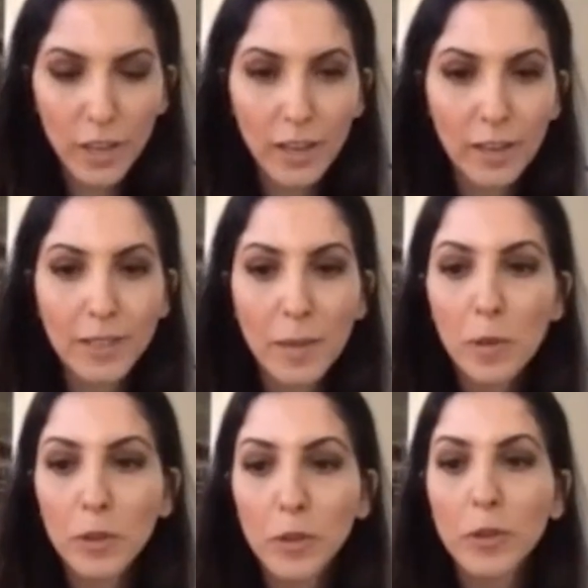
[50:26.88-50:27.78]
someone
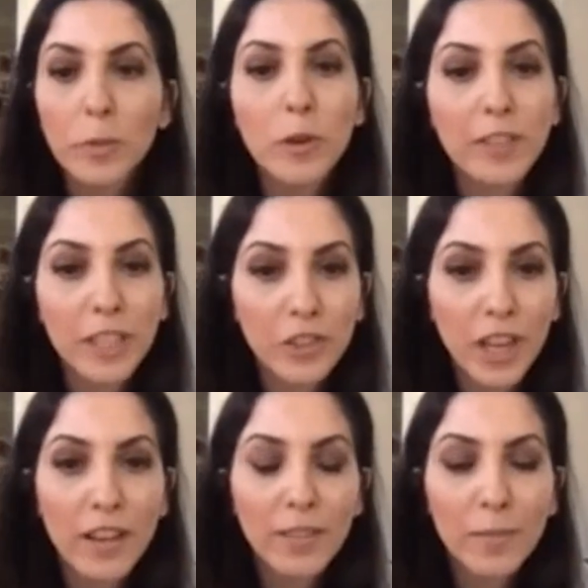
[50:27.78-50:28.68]
called Purvi
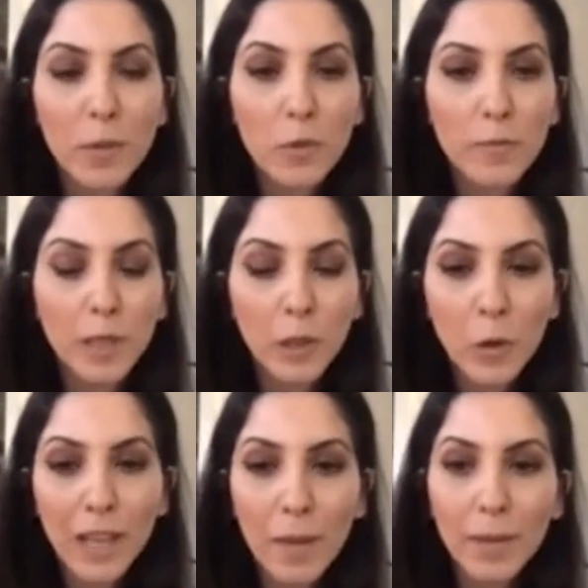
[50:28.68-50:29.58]
Shah from the Movement Law
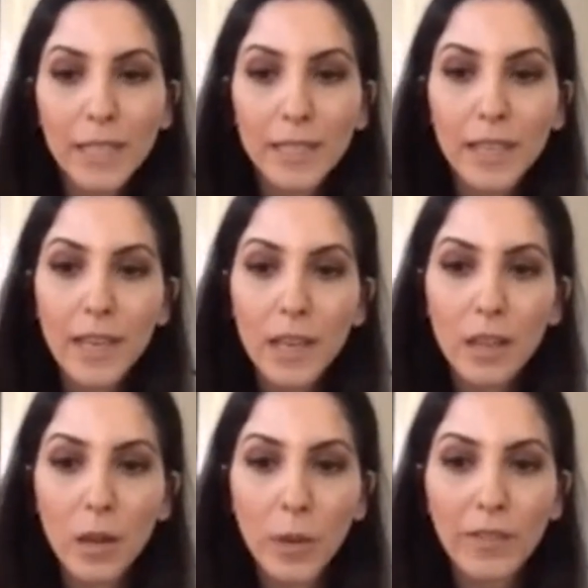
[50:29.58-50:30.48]
Lab is
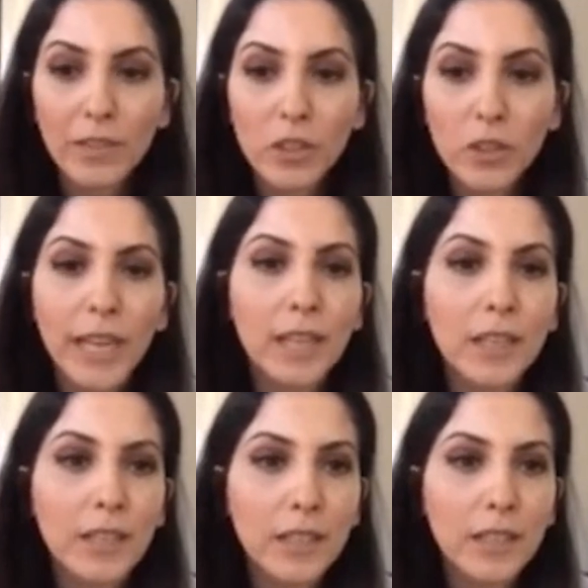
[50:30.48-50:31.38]
that we have to train
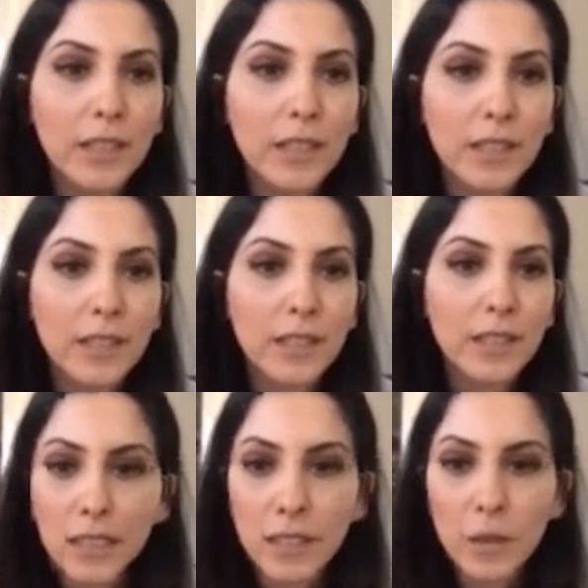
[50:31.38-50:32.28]
and sustain
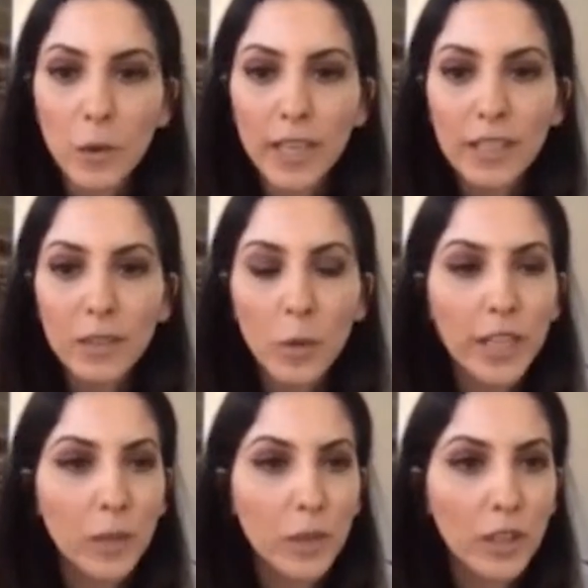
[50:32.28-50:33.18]
ourselves as lawyers
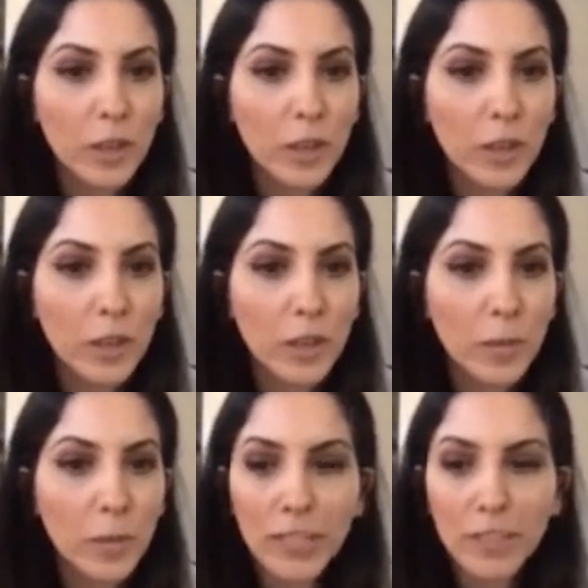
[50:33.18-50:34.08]
working with communities and
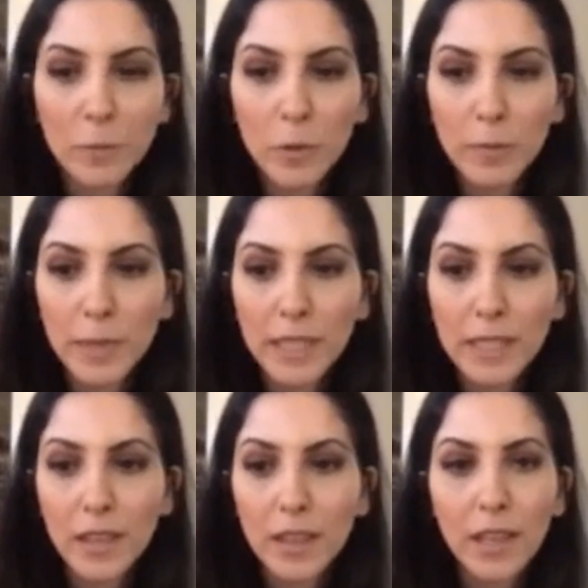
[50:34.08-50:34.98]
progressive
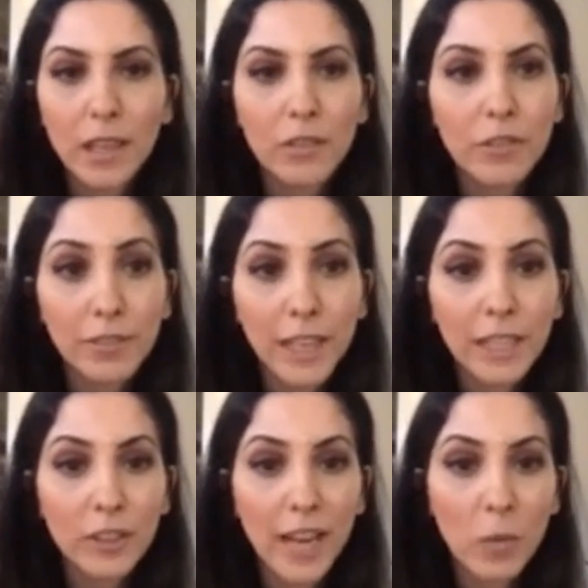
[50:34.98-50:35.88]
movements to think and
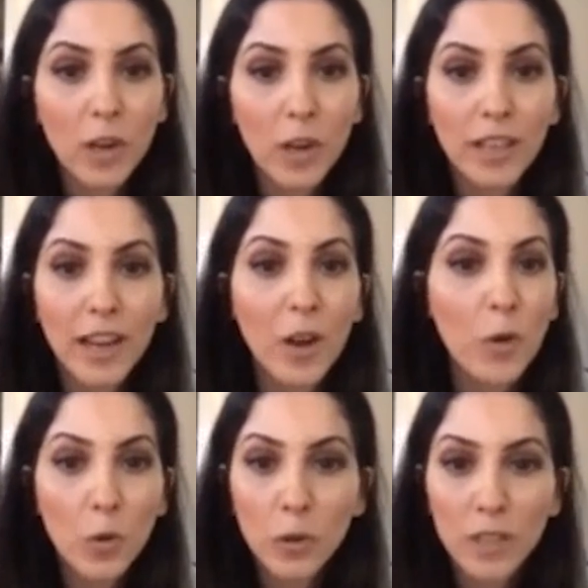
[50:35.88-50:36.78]
reflect on our work at
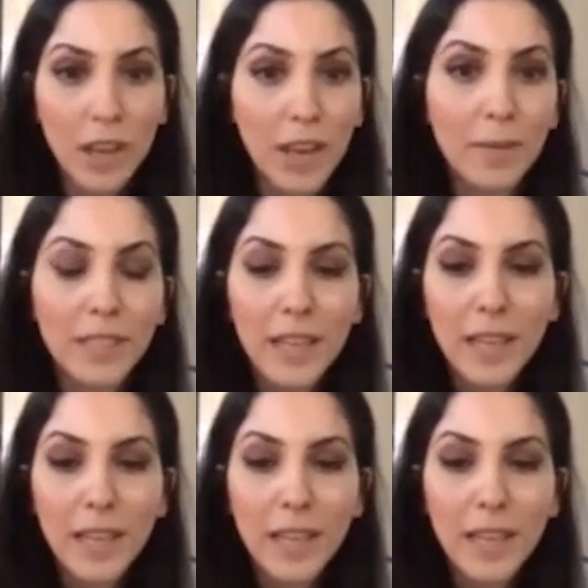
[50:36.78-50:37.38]
all times.